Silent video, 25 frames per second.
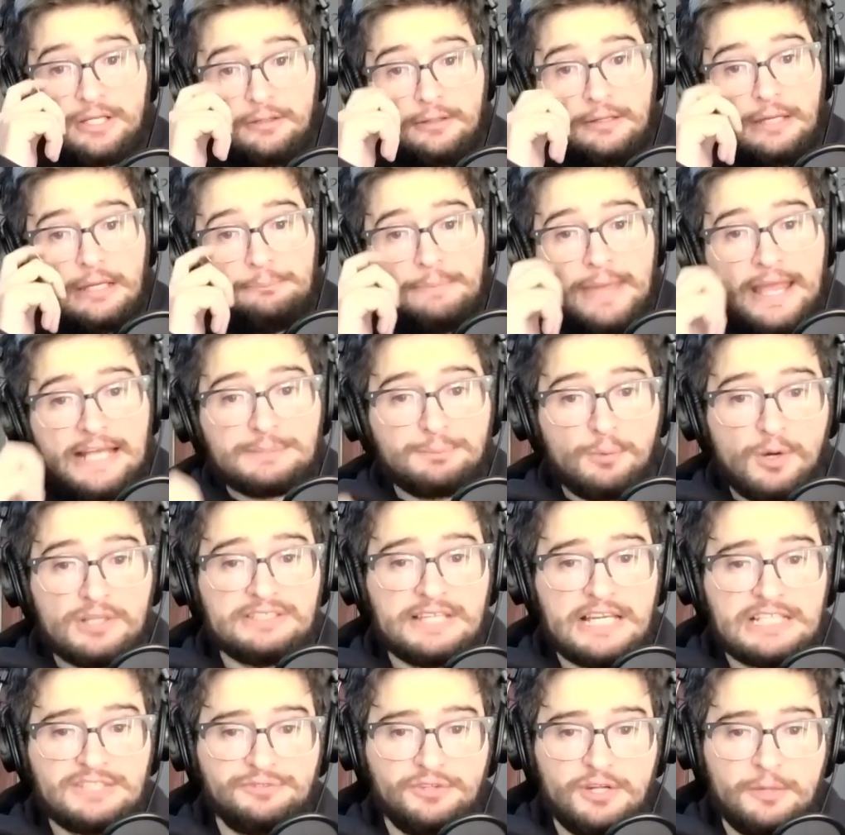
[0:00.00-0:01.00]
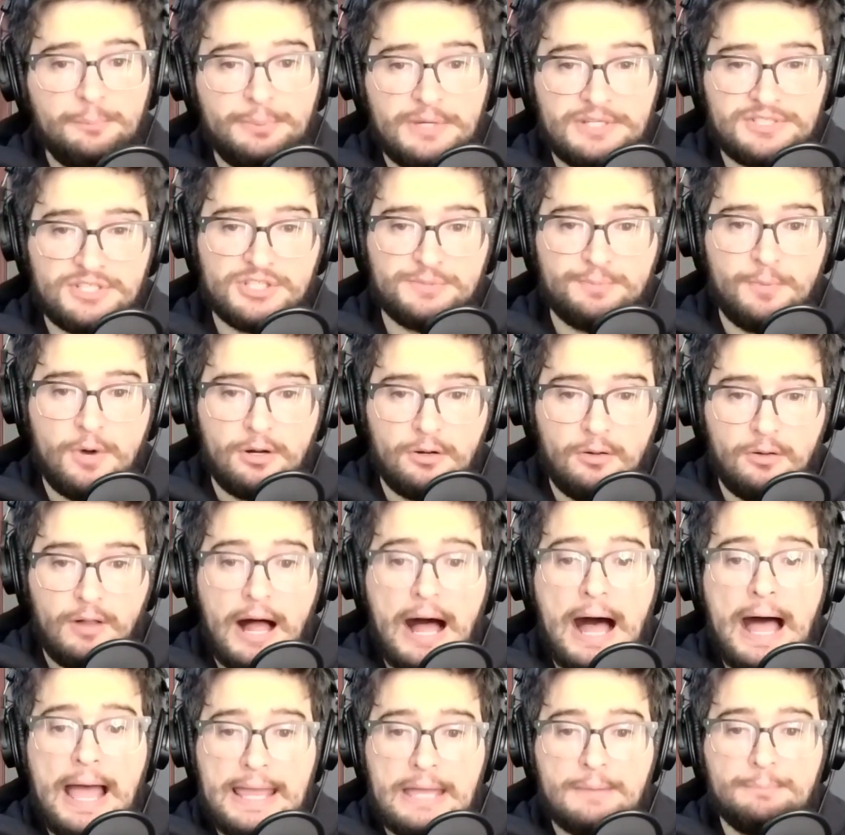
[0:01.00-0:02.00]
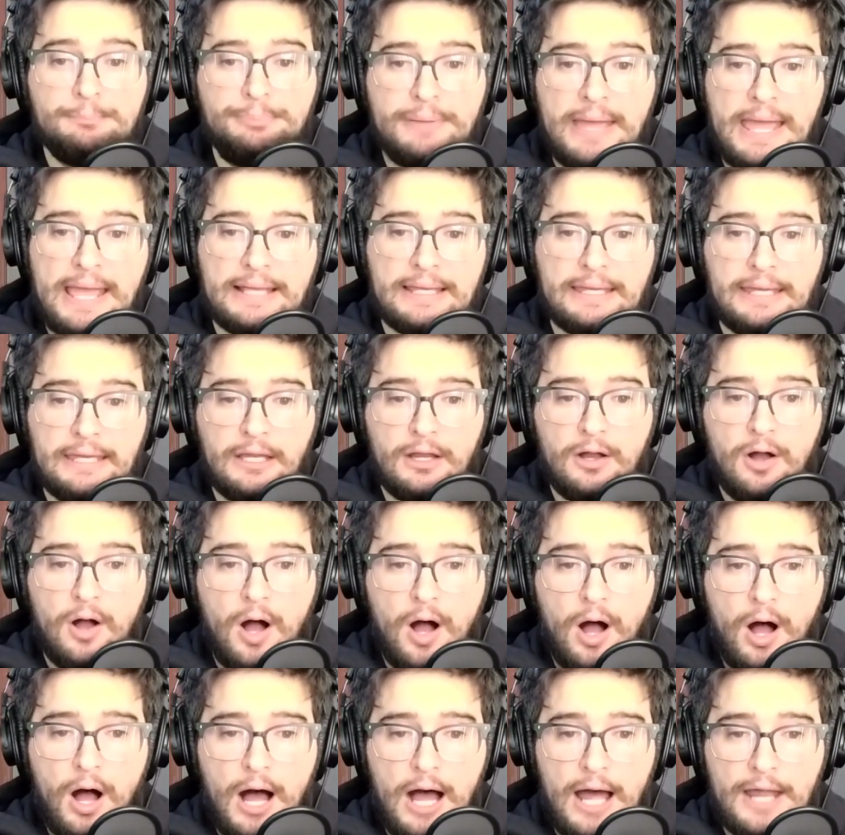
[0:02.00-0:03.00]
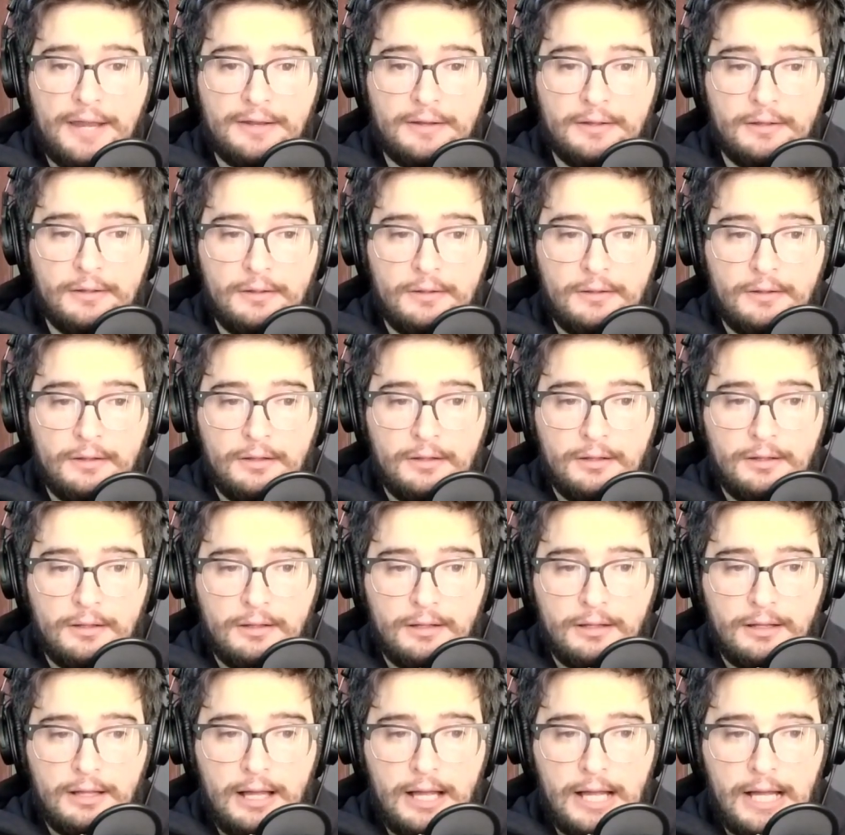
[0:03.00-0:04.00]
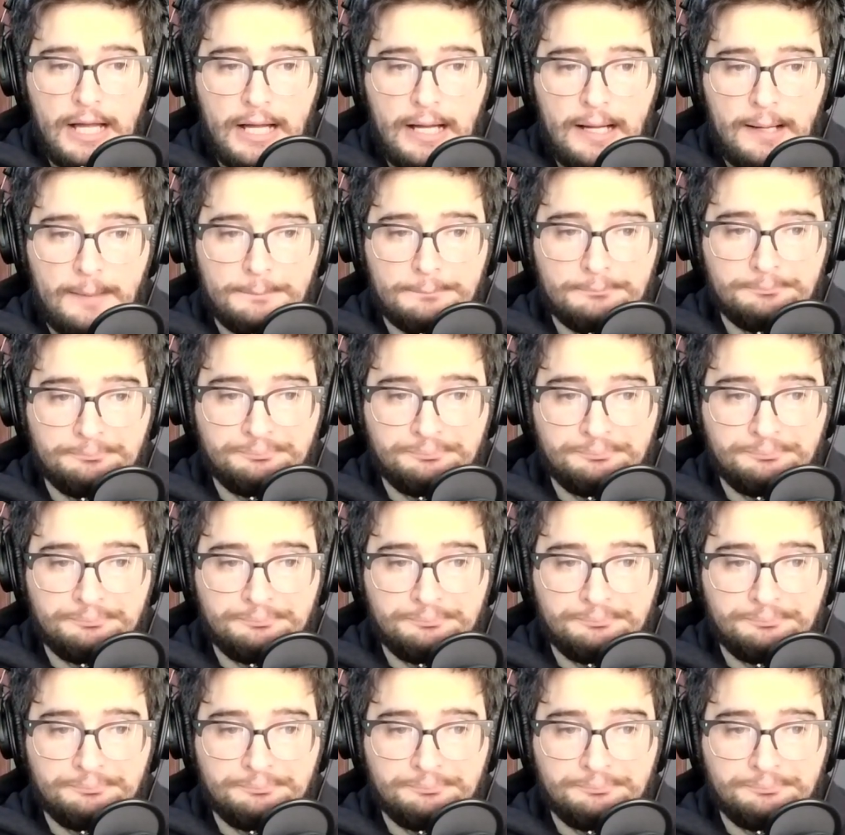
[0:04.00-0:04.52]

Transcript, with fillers: It makes more sense for their business model. I am banking on um,